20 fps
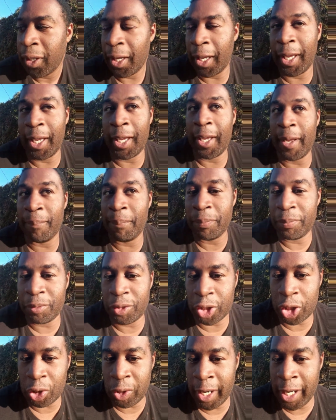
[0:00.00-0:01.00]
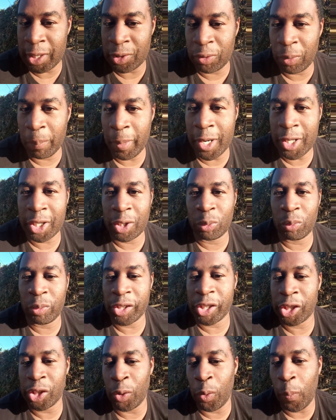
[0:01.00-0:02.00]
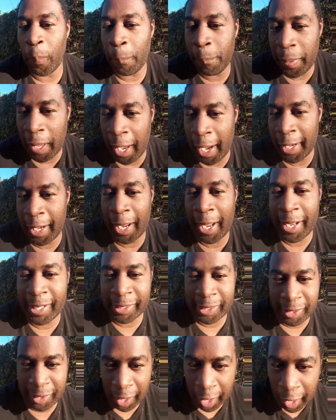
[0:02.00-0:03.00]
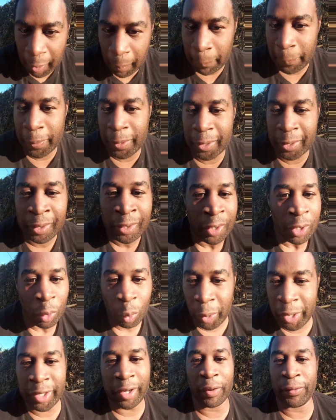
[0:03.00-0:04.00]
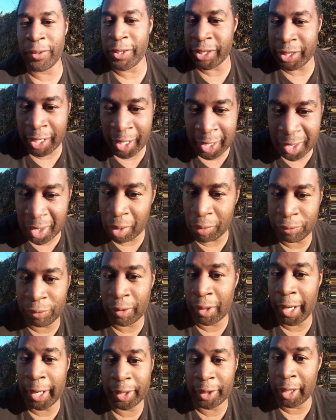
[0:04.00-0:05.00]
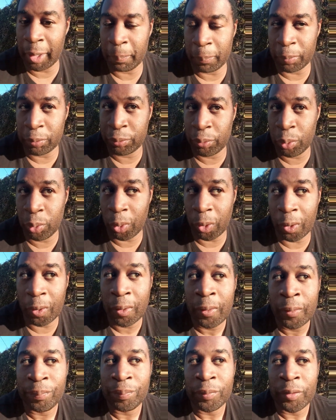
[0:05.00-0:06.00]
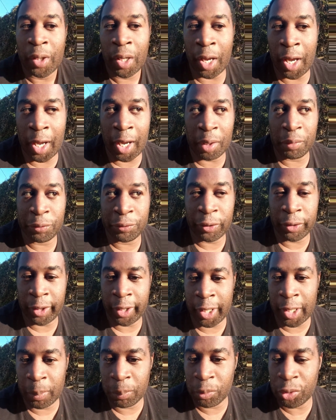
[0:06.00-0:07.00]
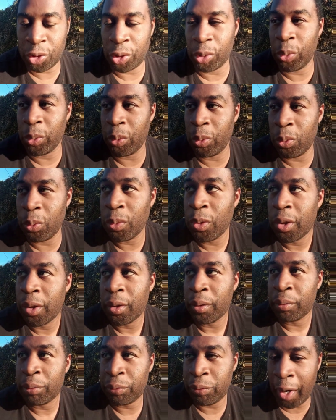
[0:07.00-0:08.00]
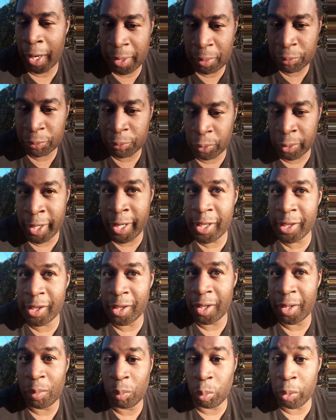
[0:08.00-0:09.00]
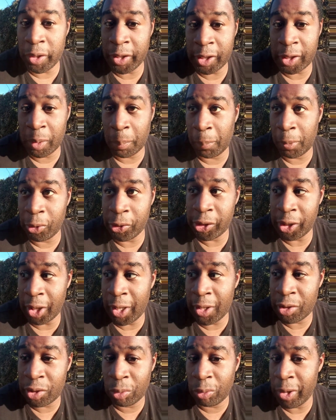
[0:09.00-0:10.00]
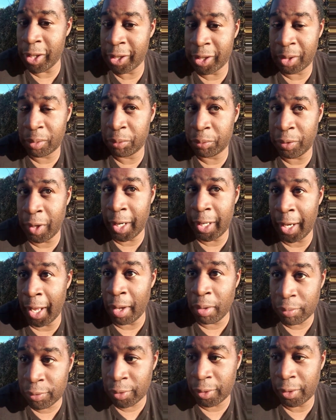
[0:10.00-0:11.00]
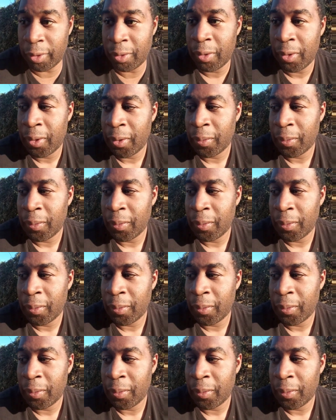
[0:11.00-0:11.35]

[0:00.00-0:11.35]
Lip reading: and the transformation was so badass and epic. We never seen nothing like that before. And for him to fight Frieza was the most interesting fight ever.